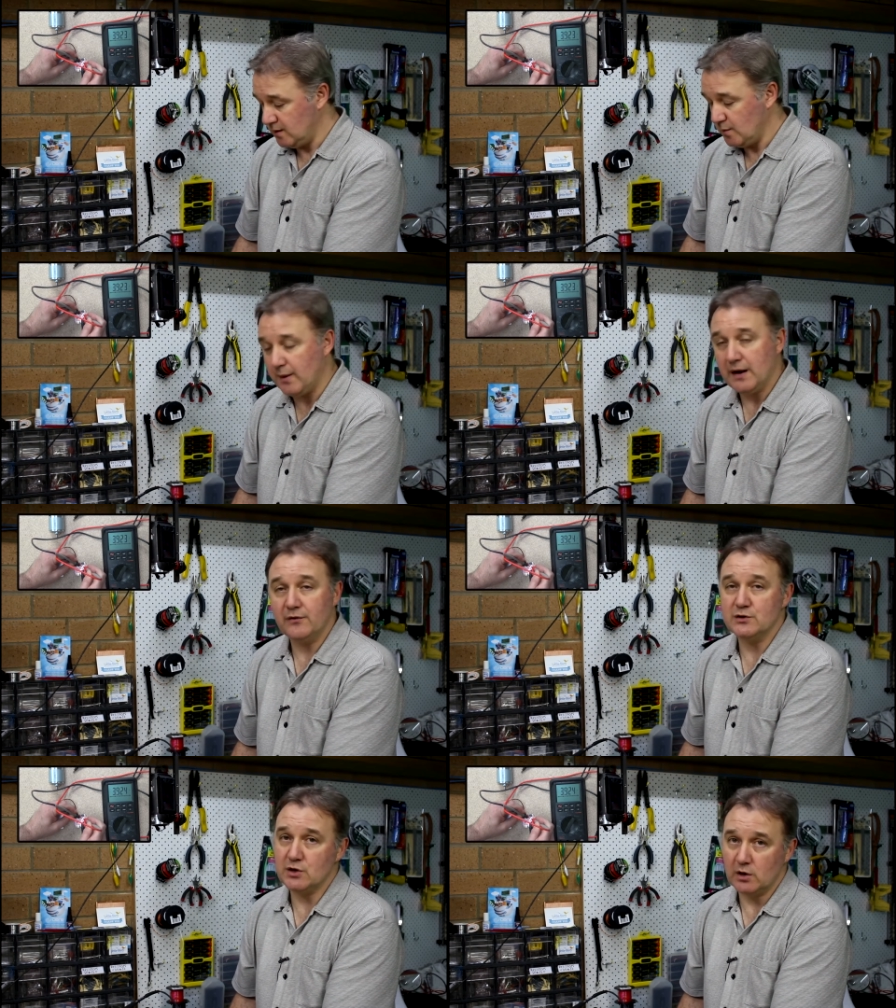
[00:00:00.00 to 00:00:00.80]
but
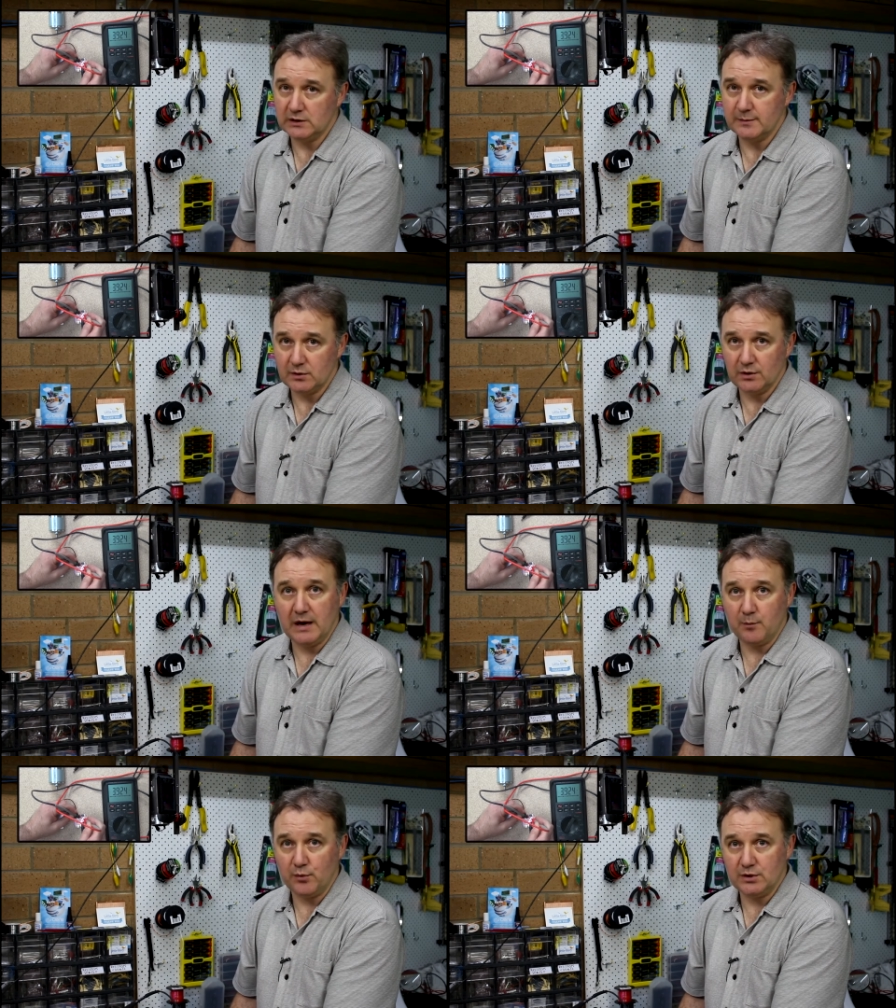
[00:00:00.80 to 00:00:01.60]
there's no limit on the
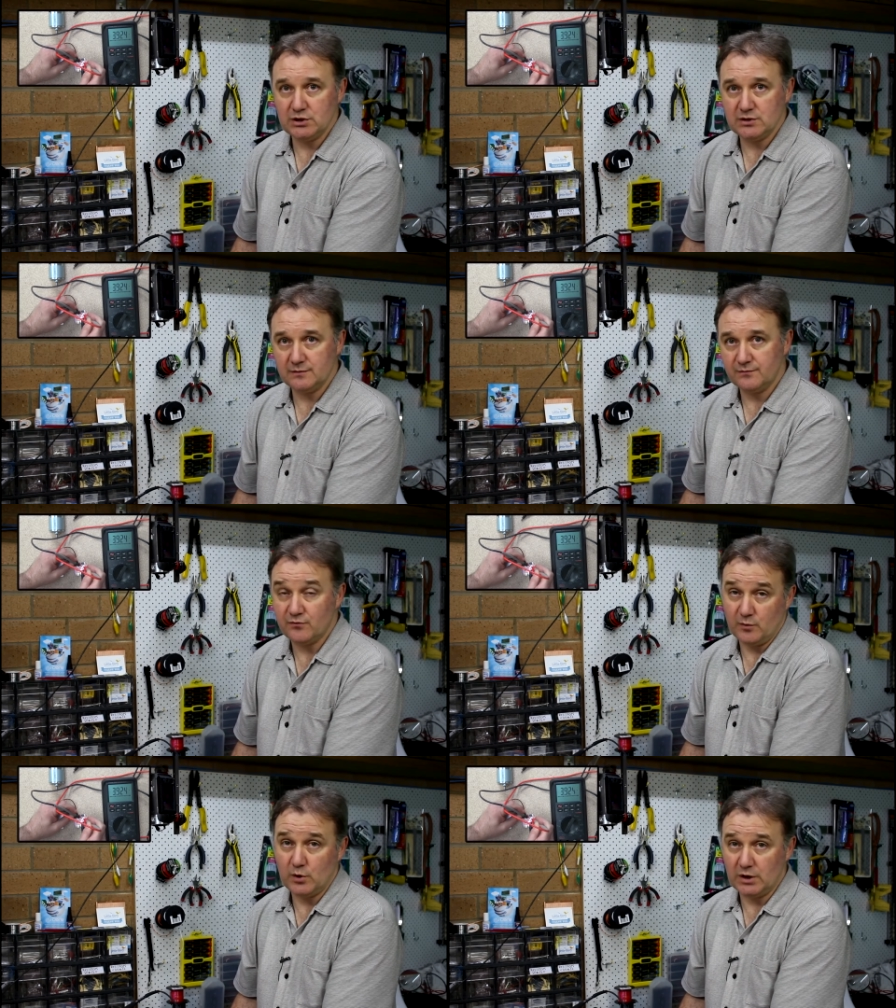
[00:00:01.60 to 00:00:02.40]
amperage
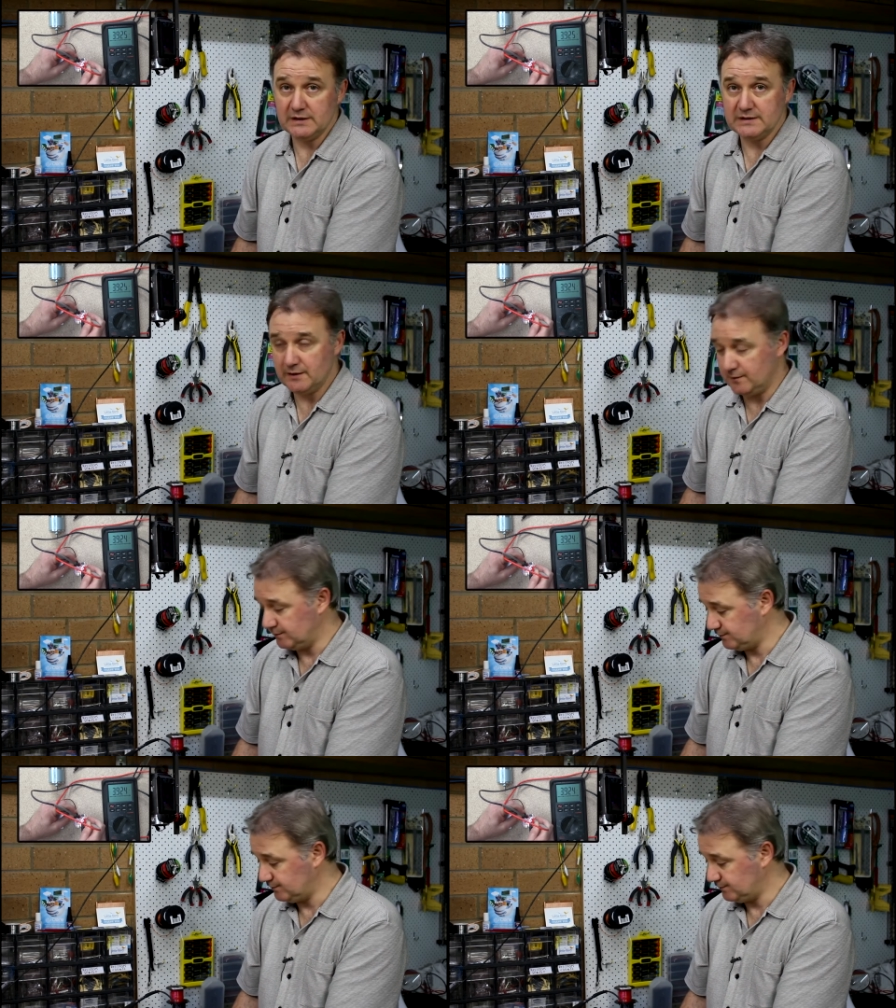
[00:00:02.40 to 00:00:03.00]
from what I can tell.